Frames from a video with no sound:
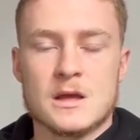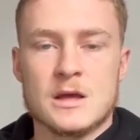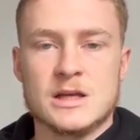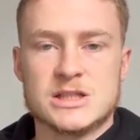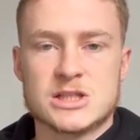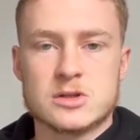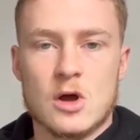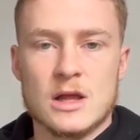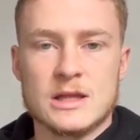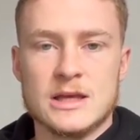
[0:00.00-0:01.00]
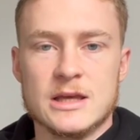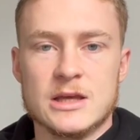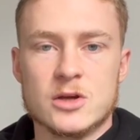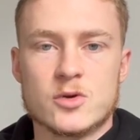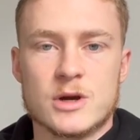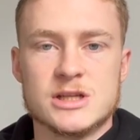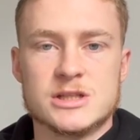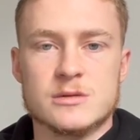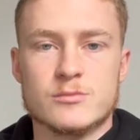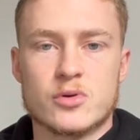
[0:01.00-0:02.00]
He's slightly
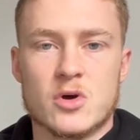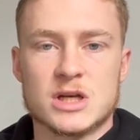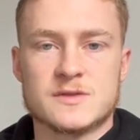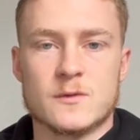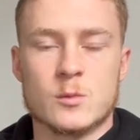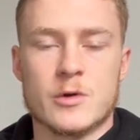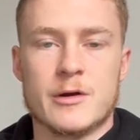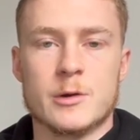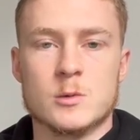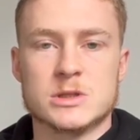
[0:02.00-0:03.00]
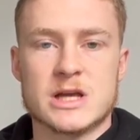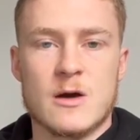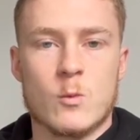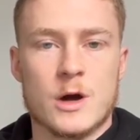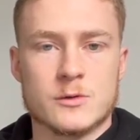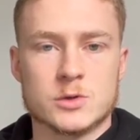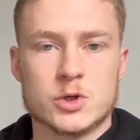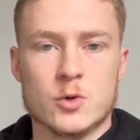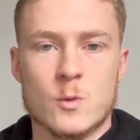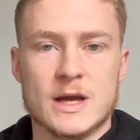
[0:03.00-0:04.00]
increased in price from where he was at 1 or
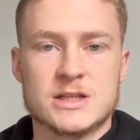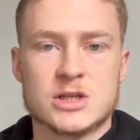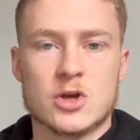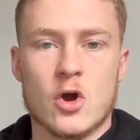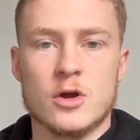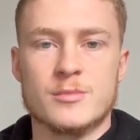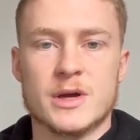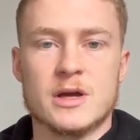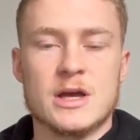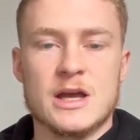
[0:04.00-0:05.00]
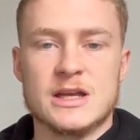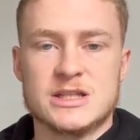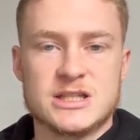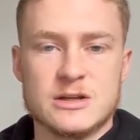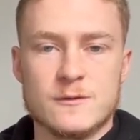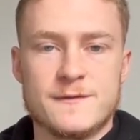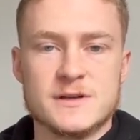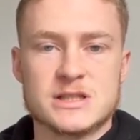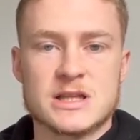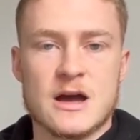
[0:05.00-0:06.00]
2 weeks ago, but he still
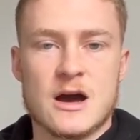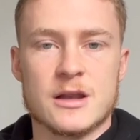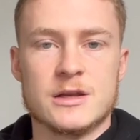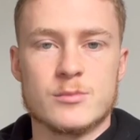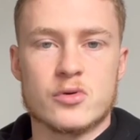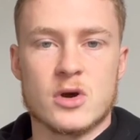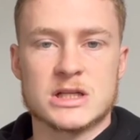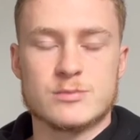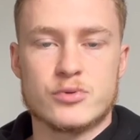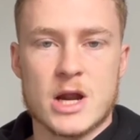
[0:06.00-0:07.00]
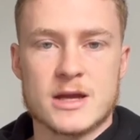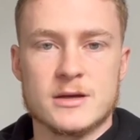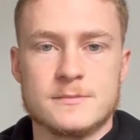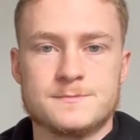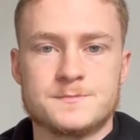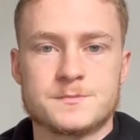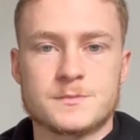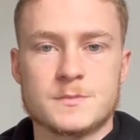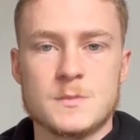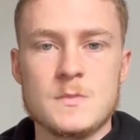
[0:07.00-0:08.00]
fits that underpriced bracket.
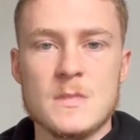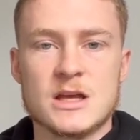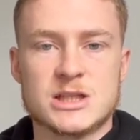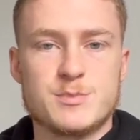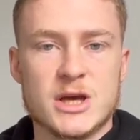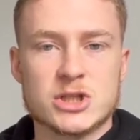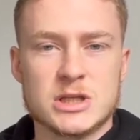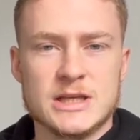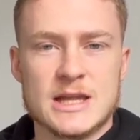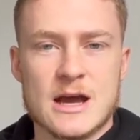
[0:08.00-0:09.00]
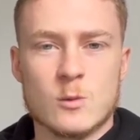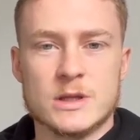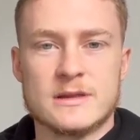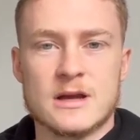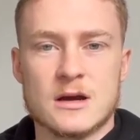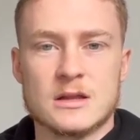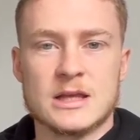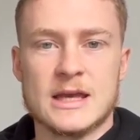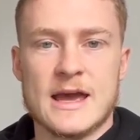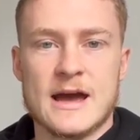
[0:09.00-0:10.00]
Especially now with
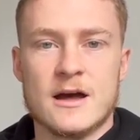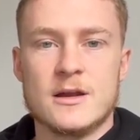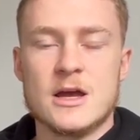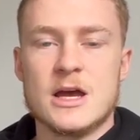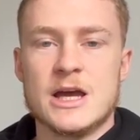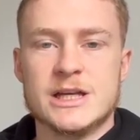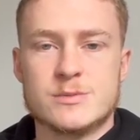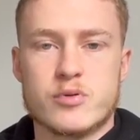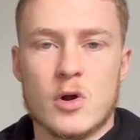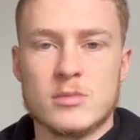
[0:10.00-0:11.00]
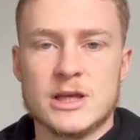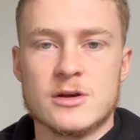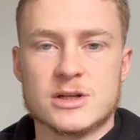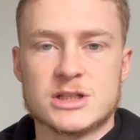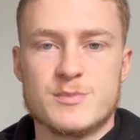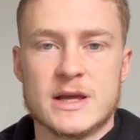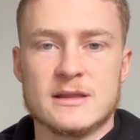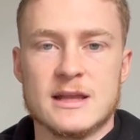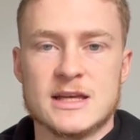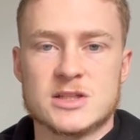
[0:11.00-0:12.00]
Dunkley out, he's probably going to
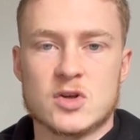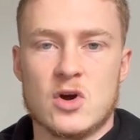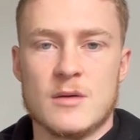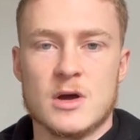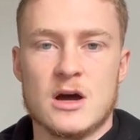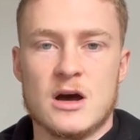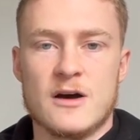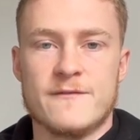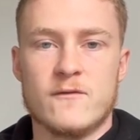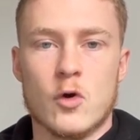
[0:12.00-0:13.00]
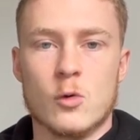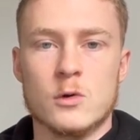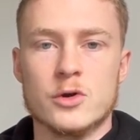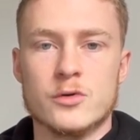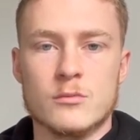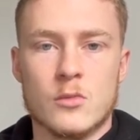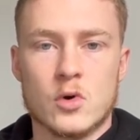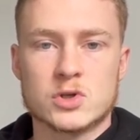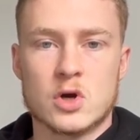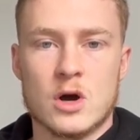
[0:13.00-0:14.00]
spend less time at half forward,
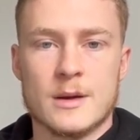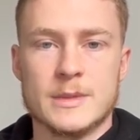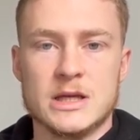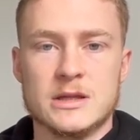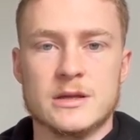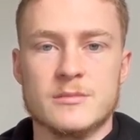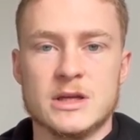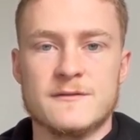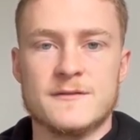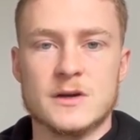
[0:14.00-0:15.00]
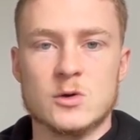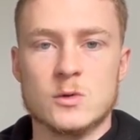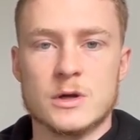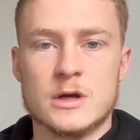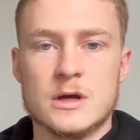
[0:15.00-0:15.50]
more time in the midfield.